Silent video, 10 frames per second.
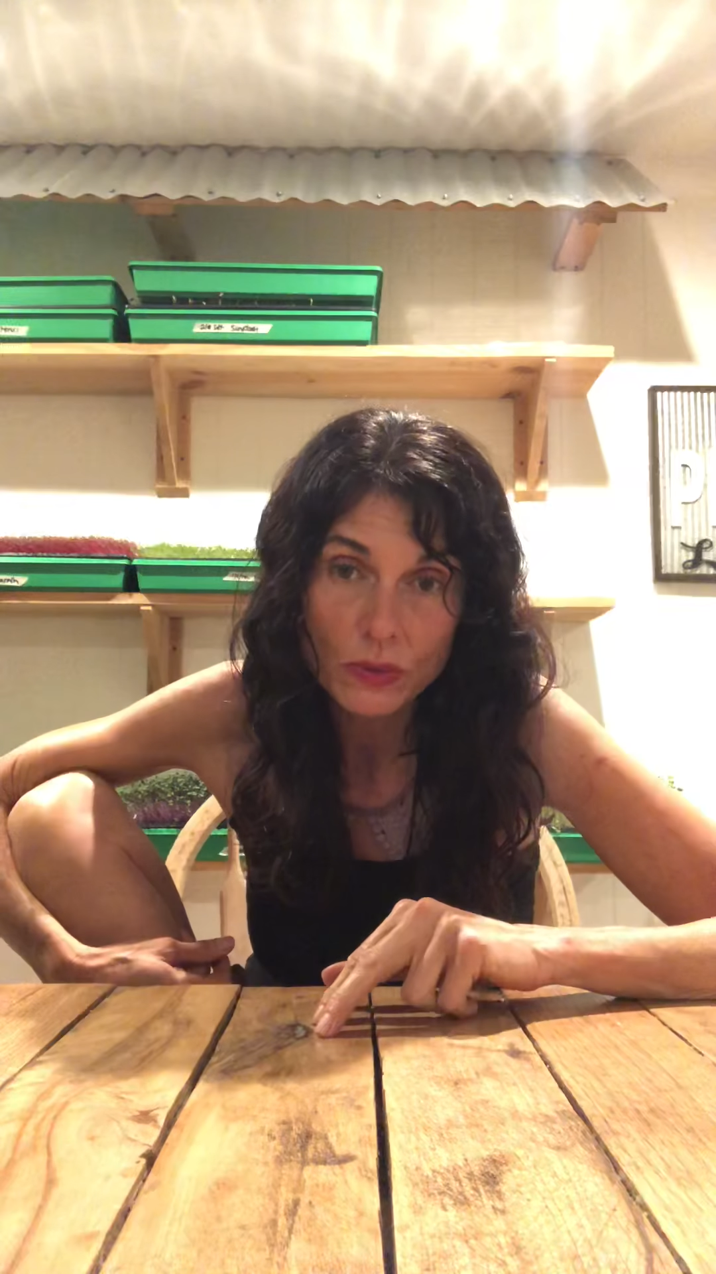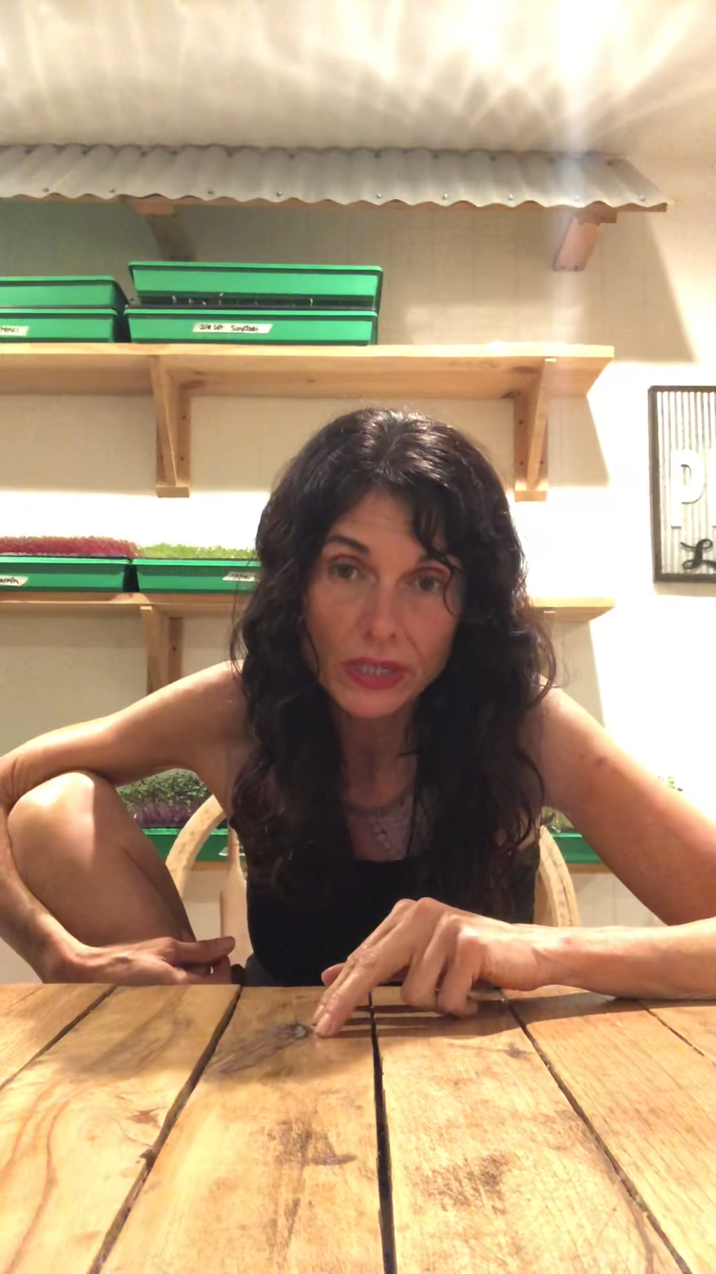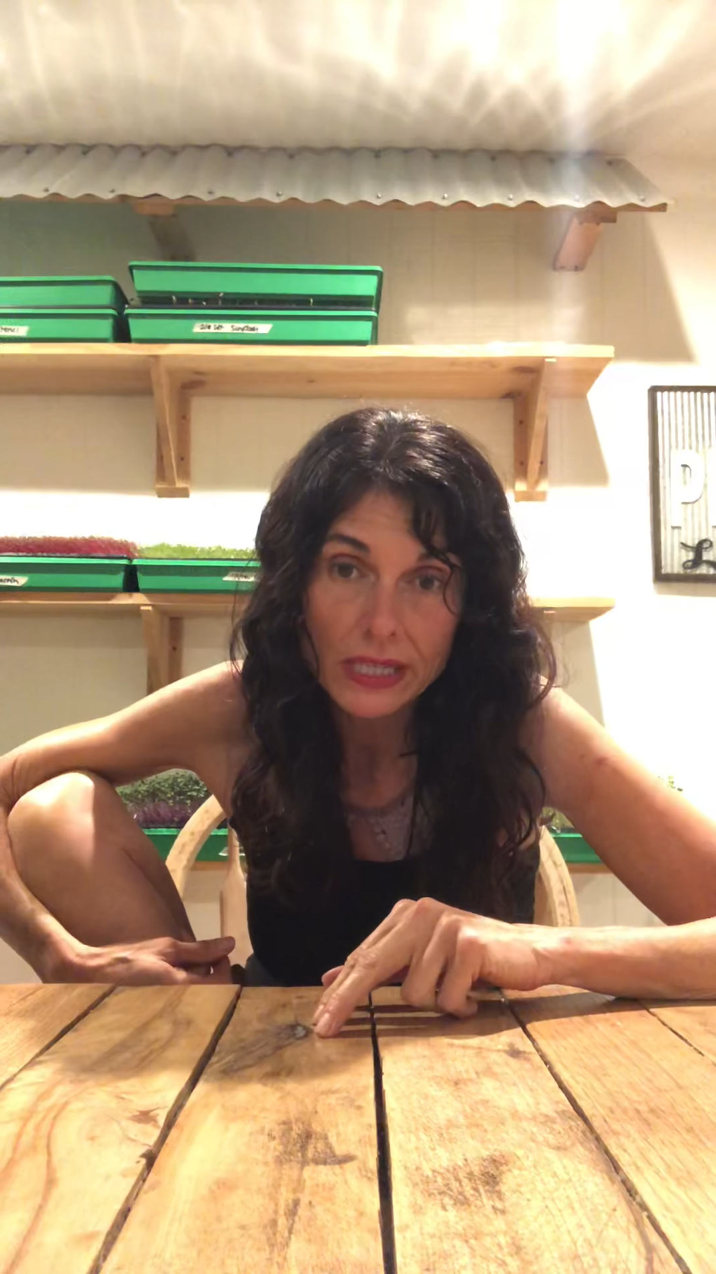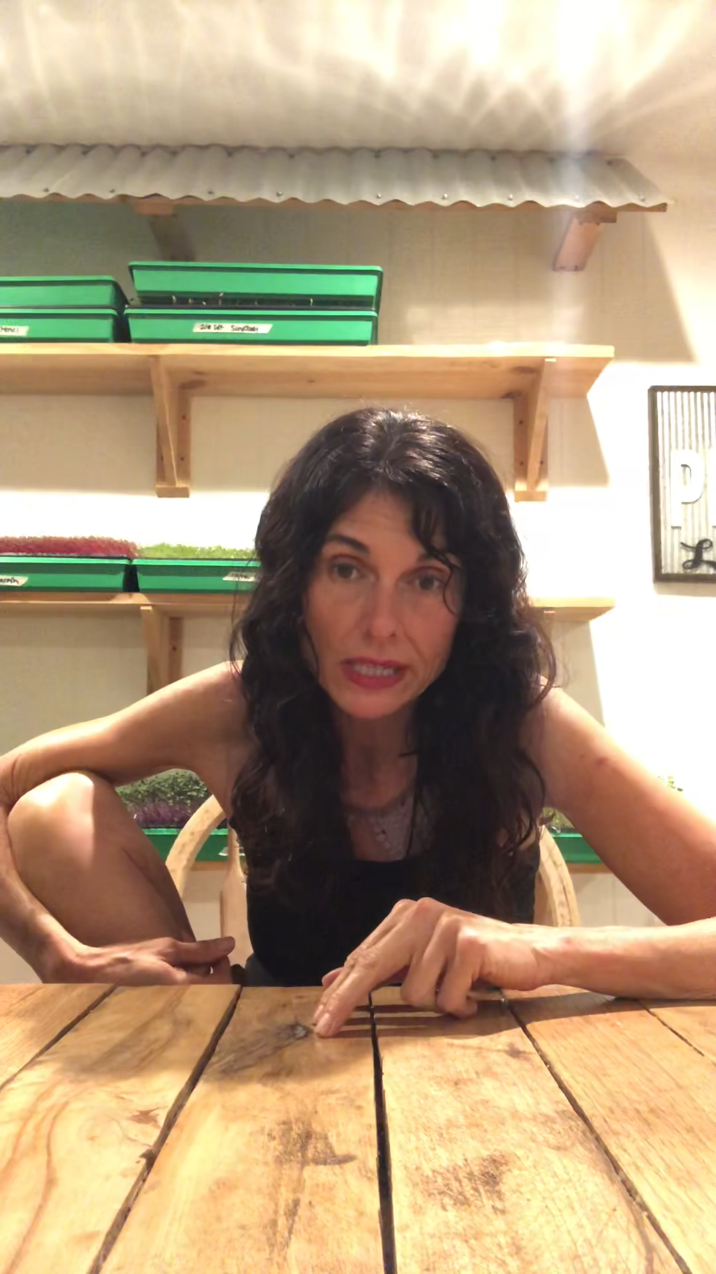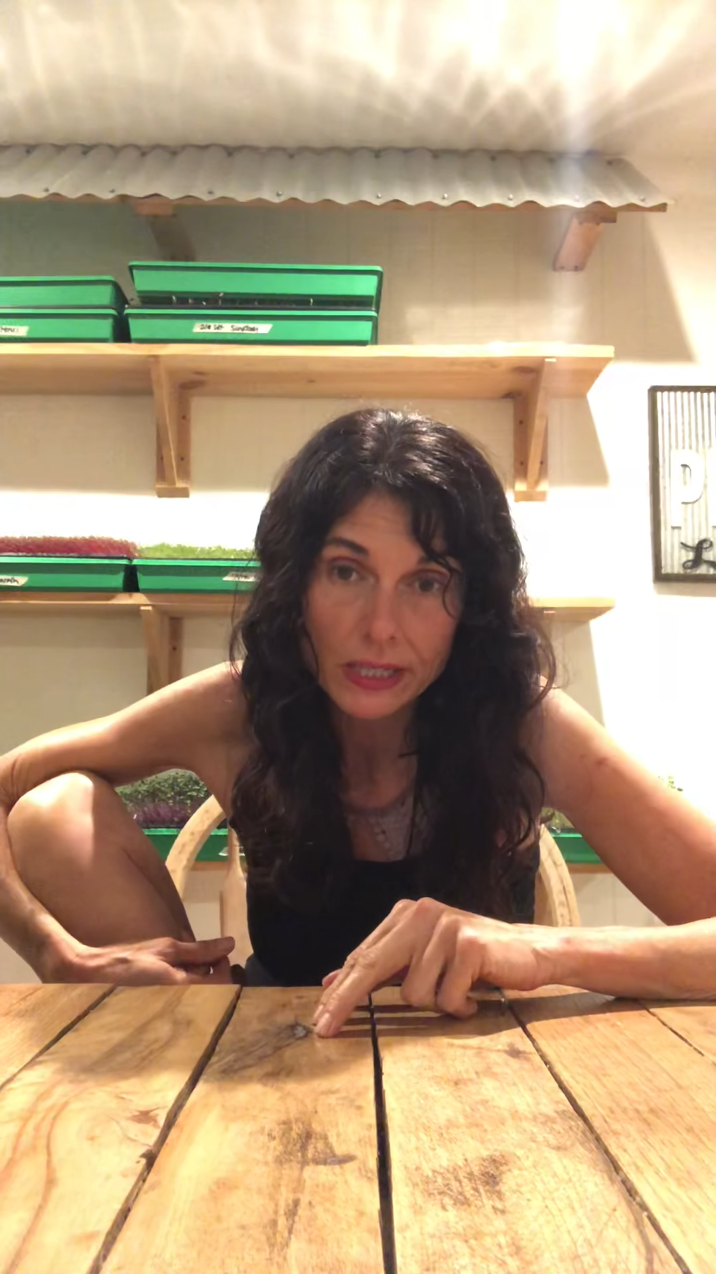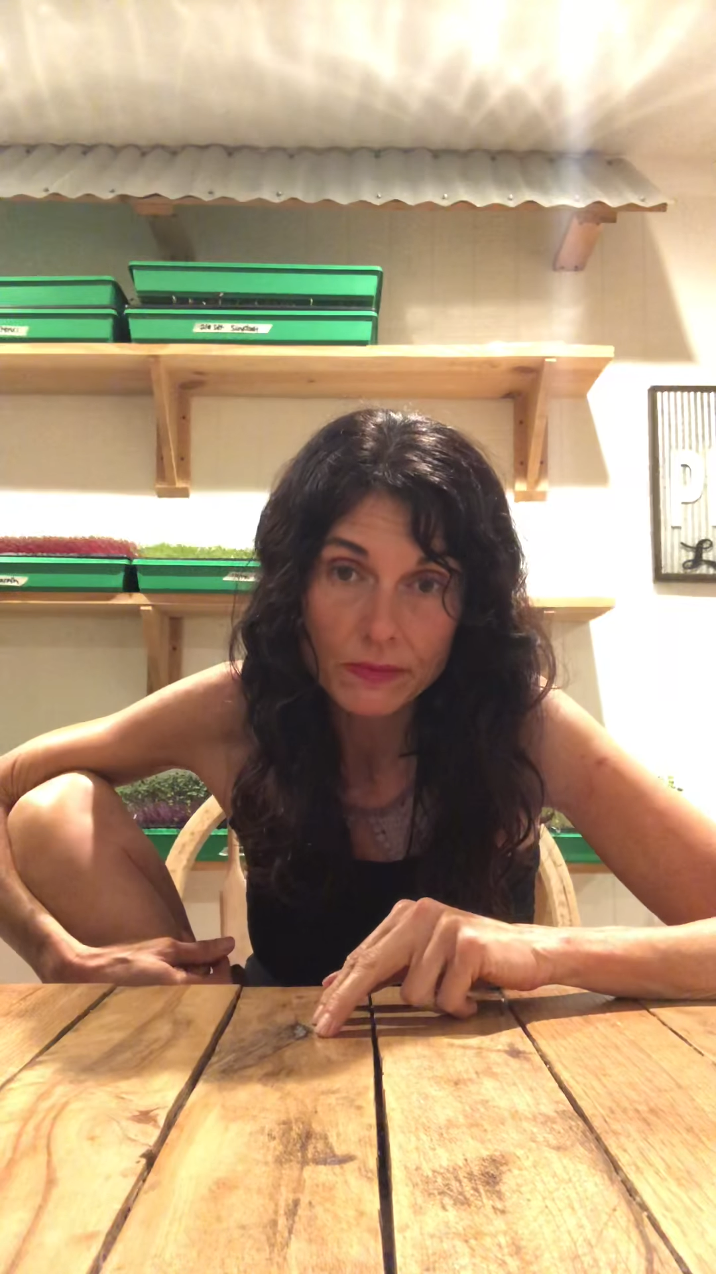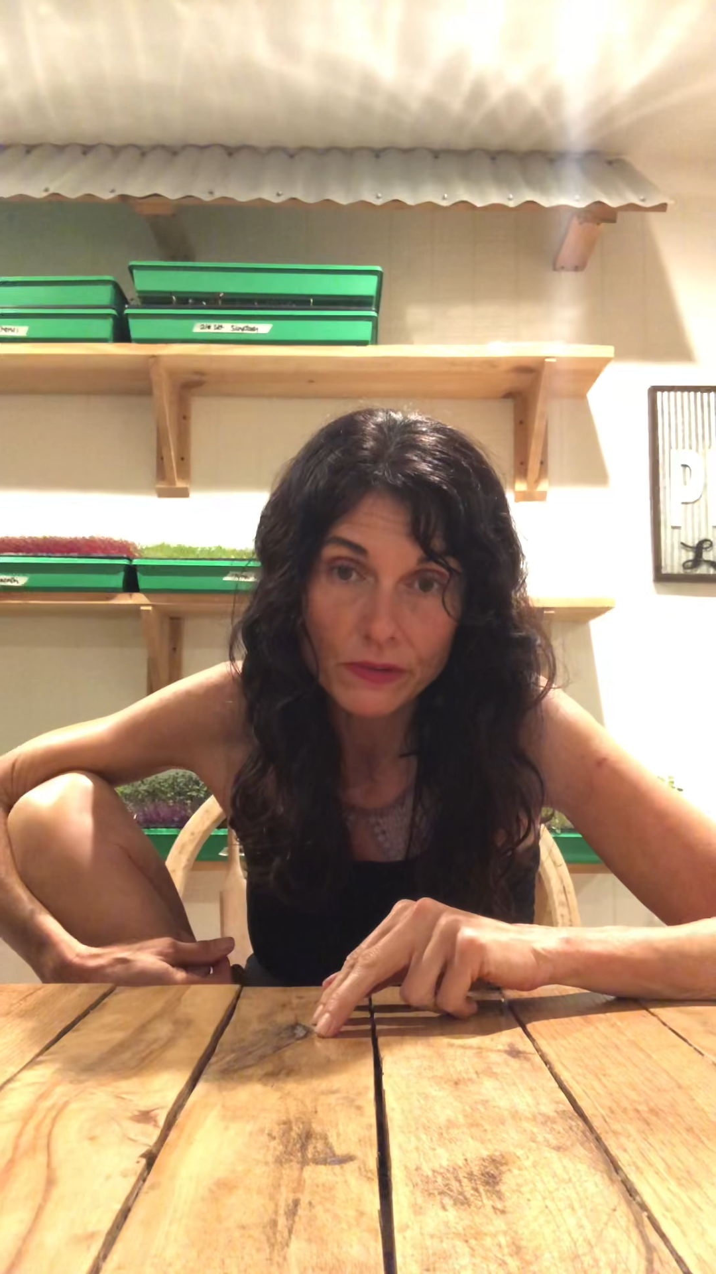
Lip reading: where to get them